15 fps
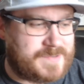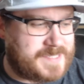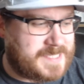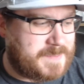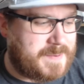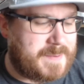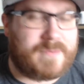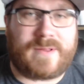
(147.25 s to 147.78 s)
We
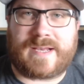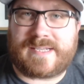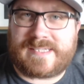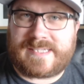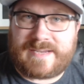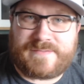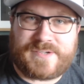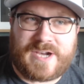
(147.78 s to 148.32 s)
see people like
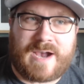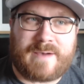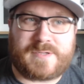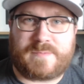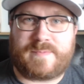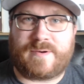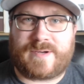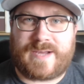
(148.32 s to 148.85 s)
Steve Jobs
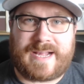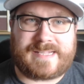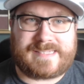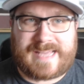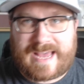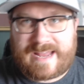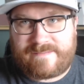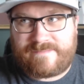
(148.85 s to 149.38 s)
or Bill Gates.
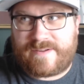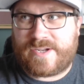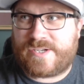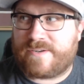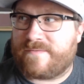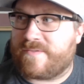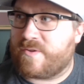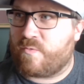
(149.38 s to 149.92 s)
They had a
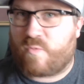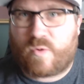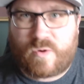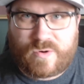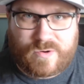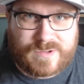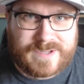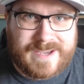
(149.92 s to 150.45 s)
vision for the
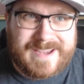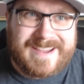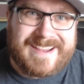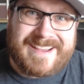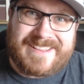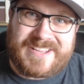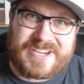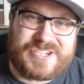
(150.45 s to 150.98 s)
world,
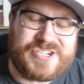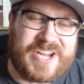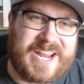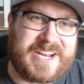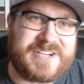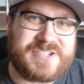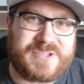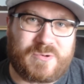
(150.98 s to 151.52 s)
and they
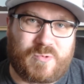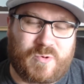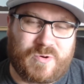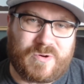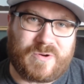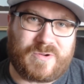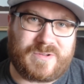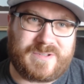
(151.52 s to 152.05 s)
changed the
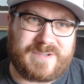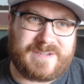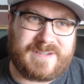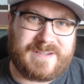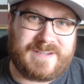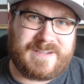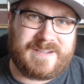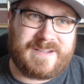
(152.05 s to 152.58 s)
world.
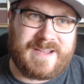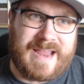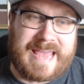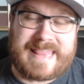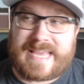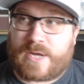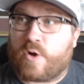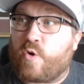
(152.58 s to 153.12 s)

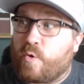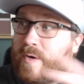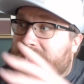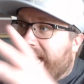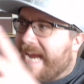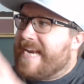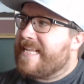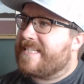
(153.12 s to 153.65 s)
And they
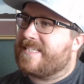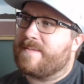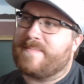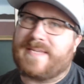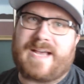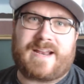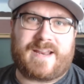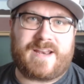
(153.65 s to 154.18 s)
created
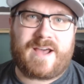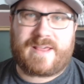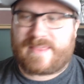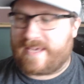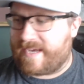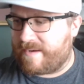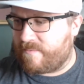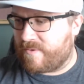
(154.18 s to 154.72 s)
something out of
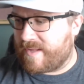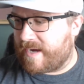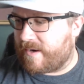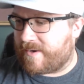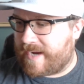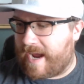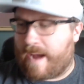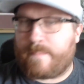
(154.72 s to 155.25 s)
nothing. And we're like,
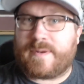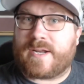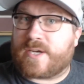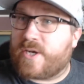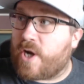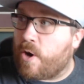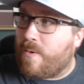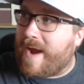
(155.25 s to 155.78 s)
okay, I'm going to
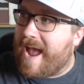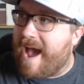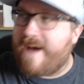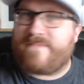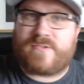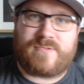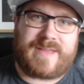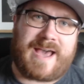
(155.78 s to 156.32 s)
go
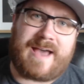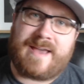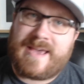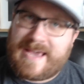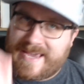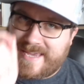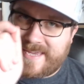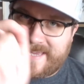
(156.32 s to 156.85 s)
after that.
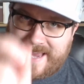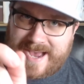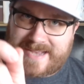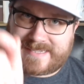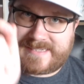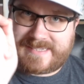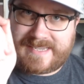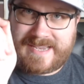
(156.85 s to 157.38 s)

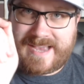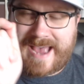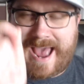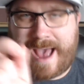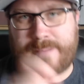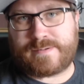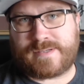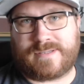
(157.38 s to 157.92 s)
Yes,
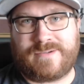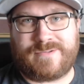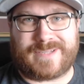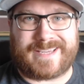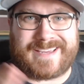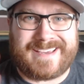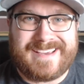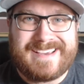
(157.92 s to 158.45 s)

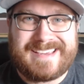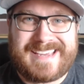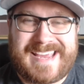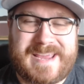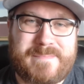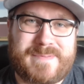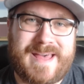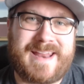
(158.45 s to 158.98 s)
absolutely.
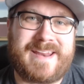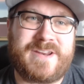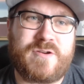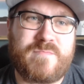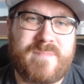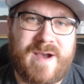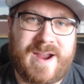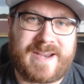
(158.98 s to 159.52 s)
Keep that in your
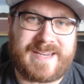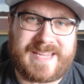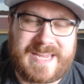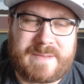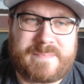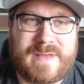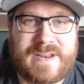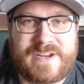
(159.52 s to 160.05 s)
mind.
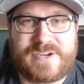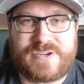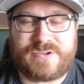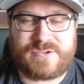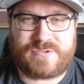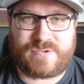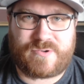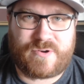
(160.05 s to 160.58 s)
Keep that as your
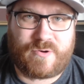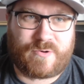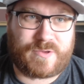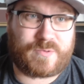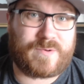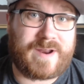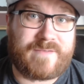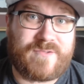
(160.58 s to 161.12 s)
true
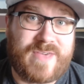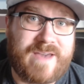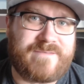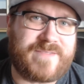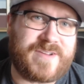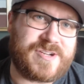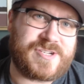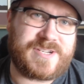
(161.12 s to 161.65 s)
north, whatever that
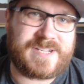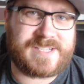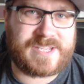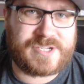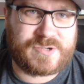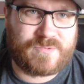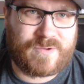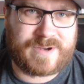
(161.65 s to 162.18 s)
vision is
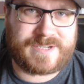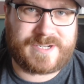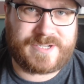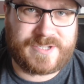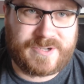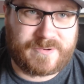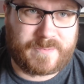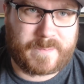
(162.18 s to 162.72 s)
that you want to
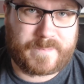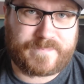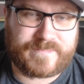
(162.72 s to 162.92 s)
do.